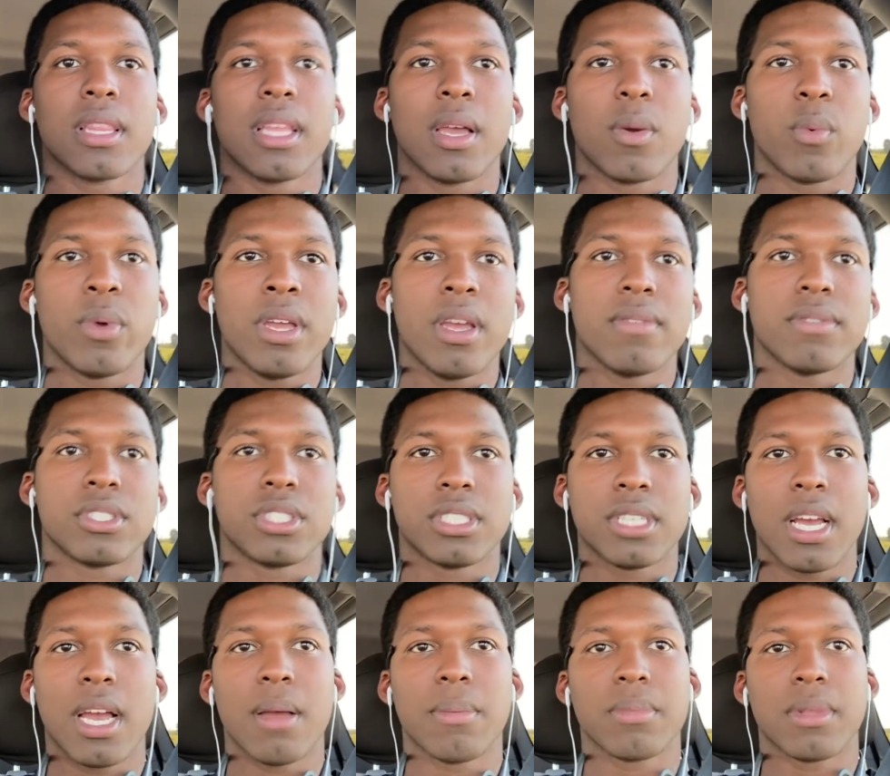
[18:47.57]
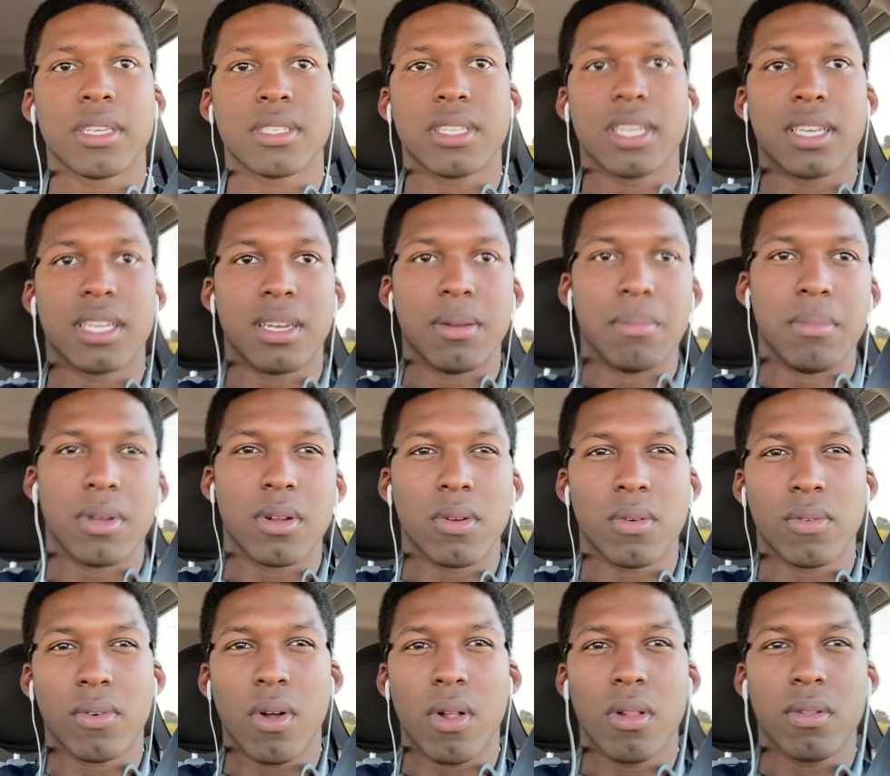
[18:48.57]
we have a shop that's like in the middle
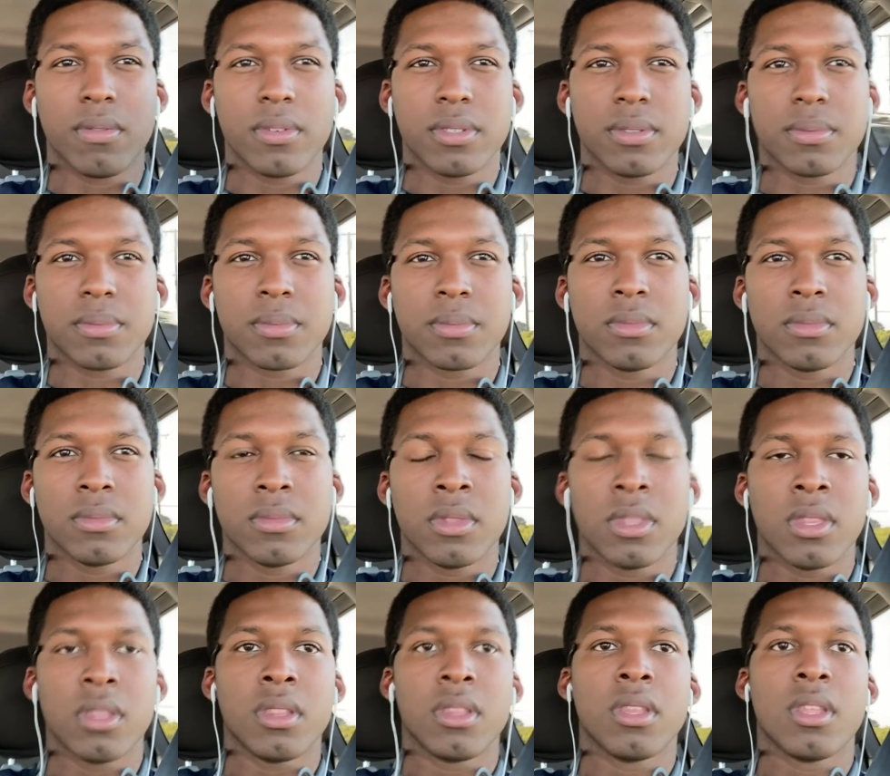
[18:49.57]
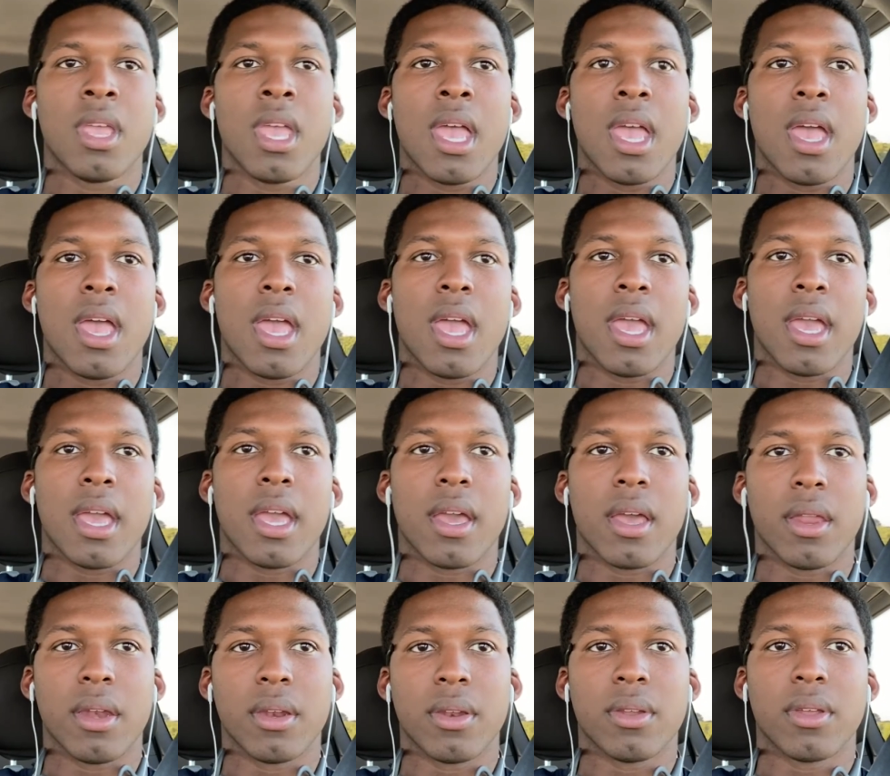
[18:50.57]
of all of it,
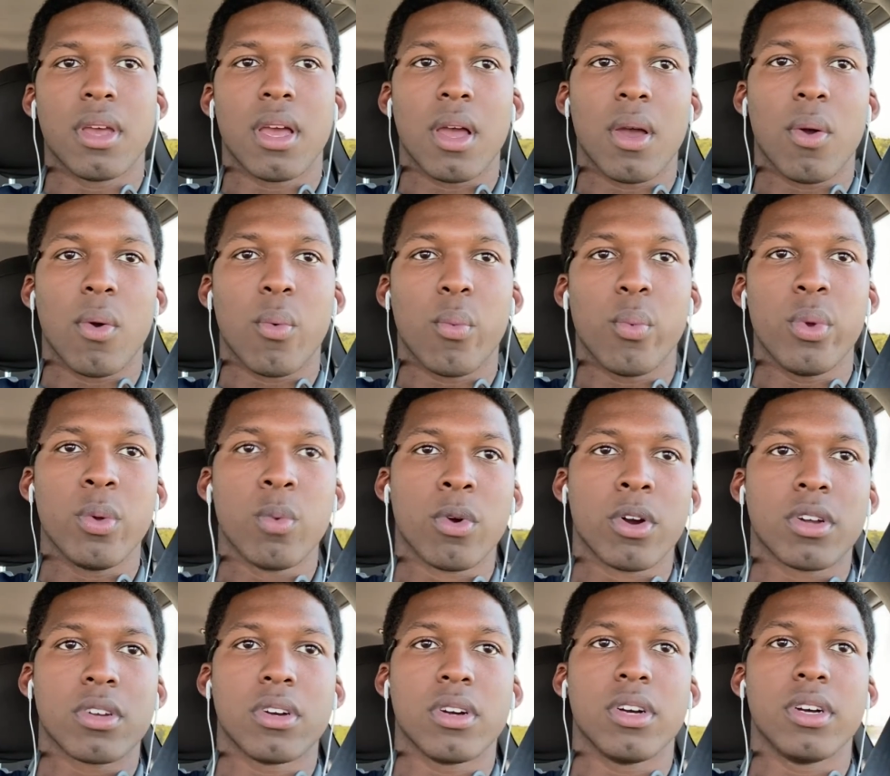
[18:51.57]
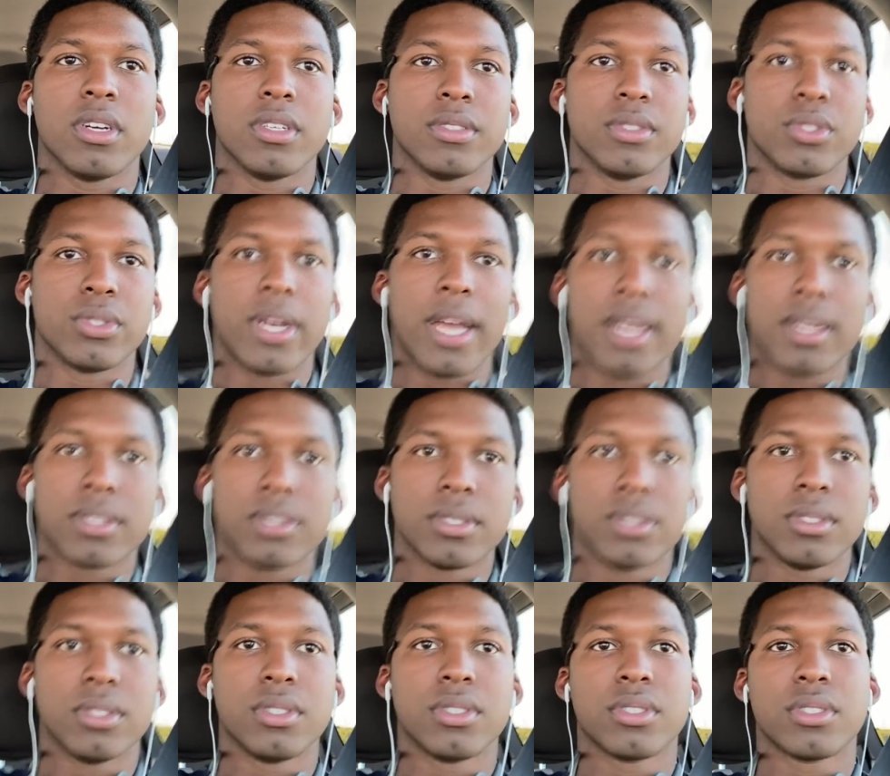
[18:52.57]
and we work on
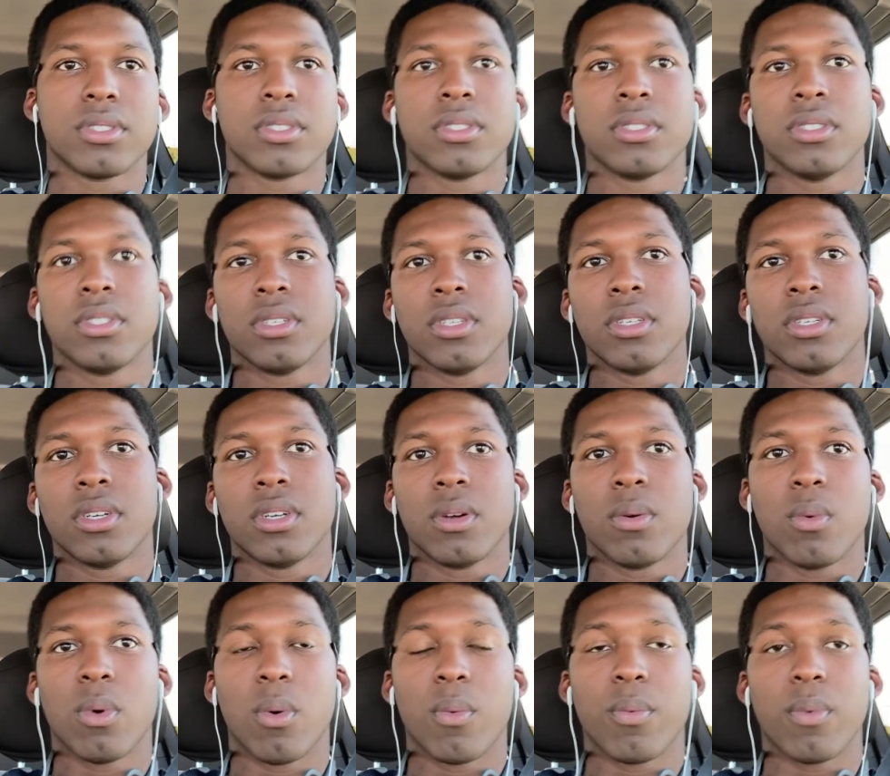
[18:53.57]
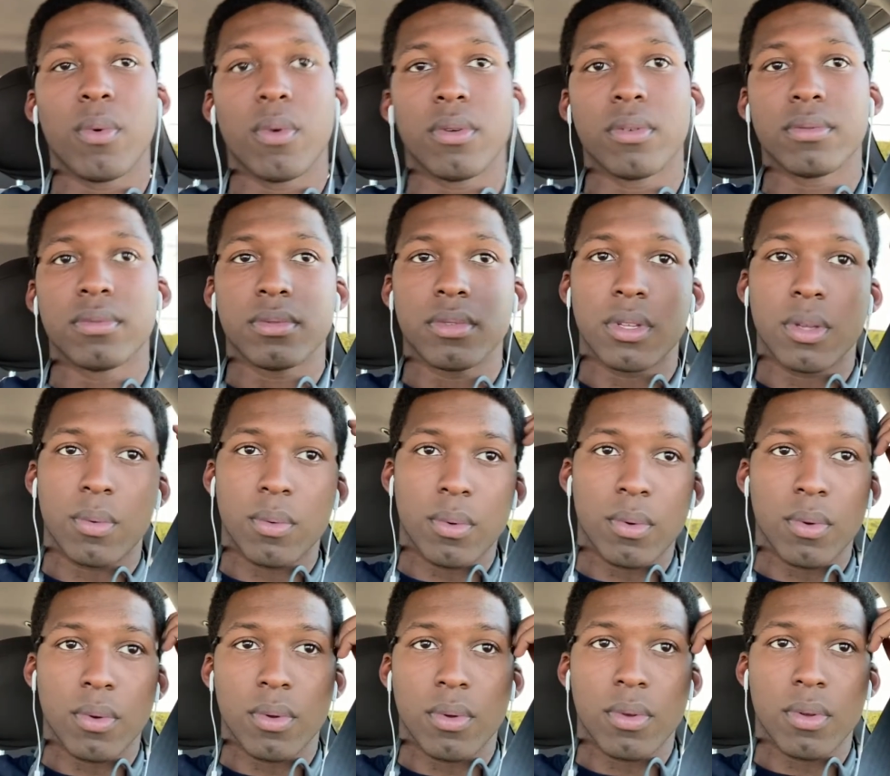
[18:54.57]
tractors. Well,
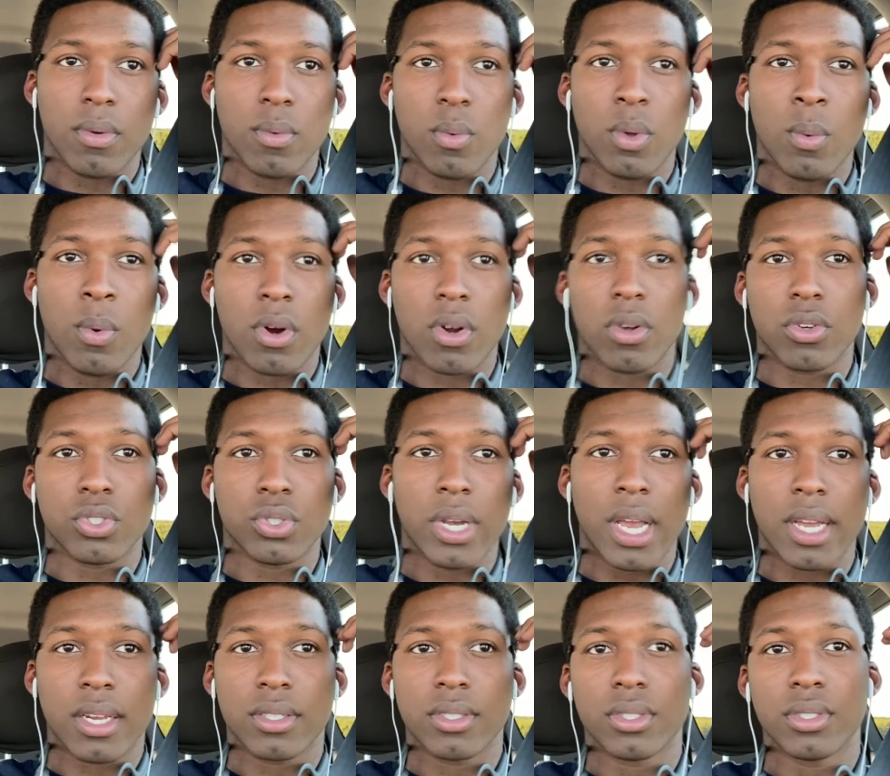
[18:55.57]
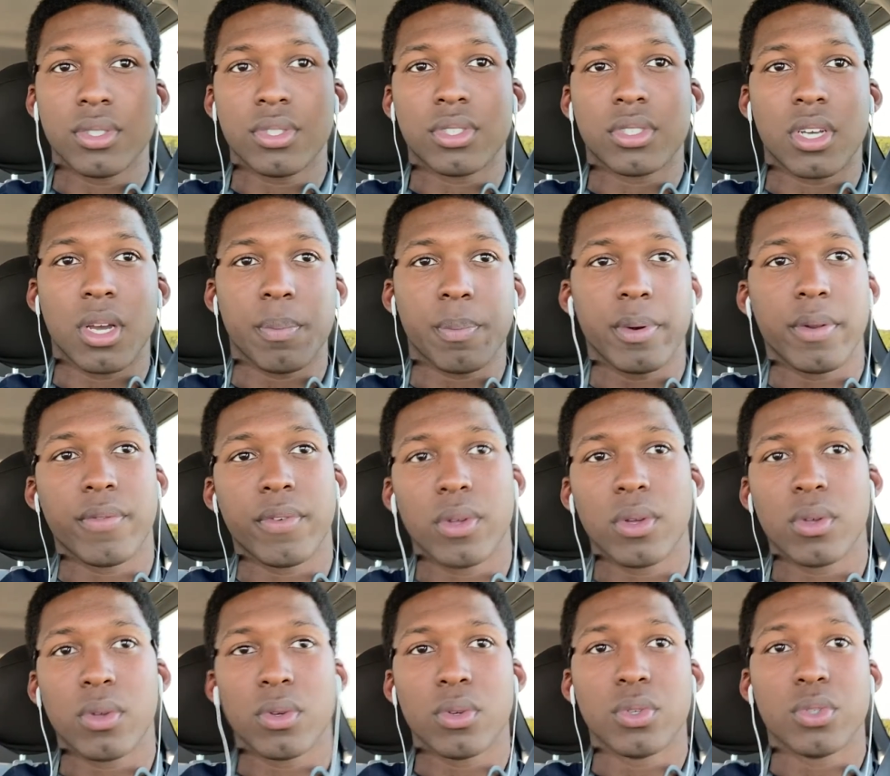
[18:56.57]
we work on tractors, company
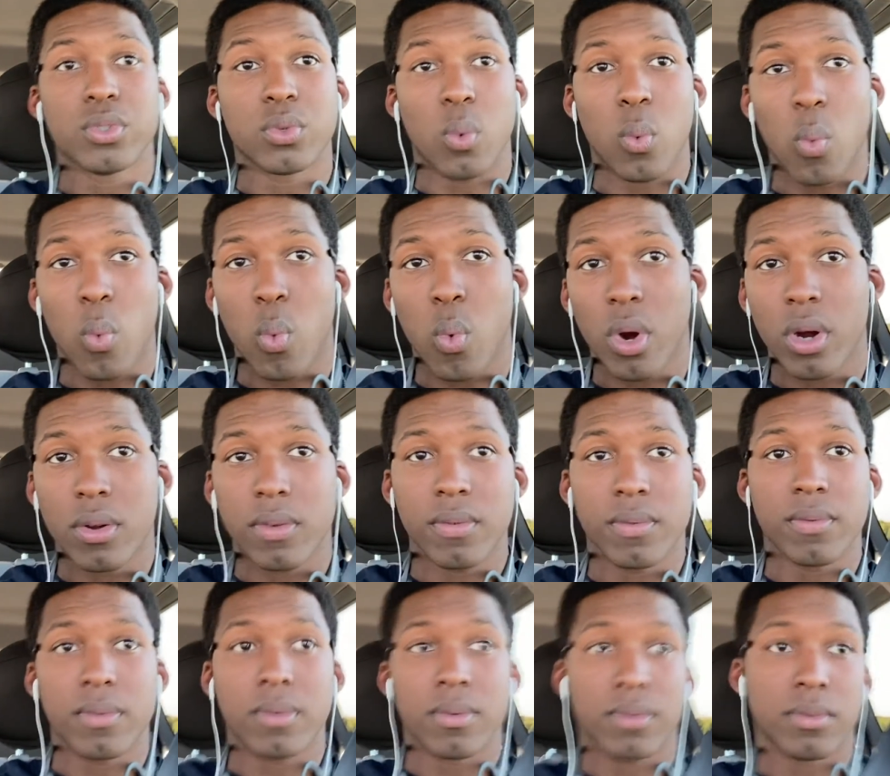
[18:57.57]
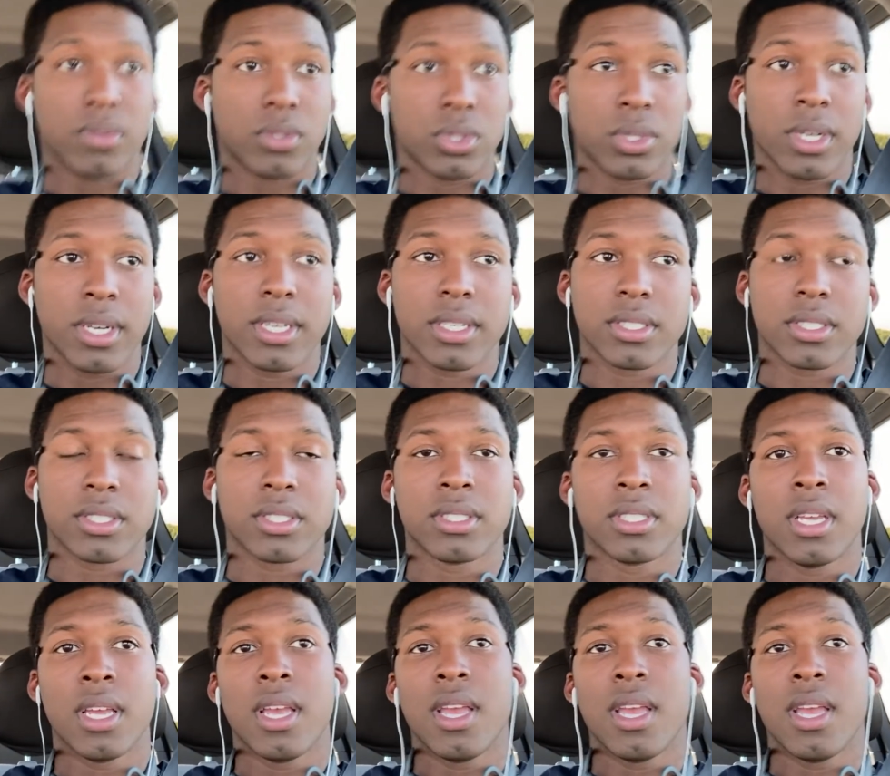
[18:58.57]
vehicles, work trucks,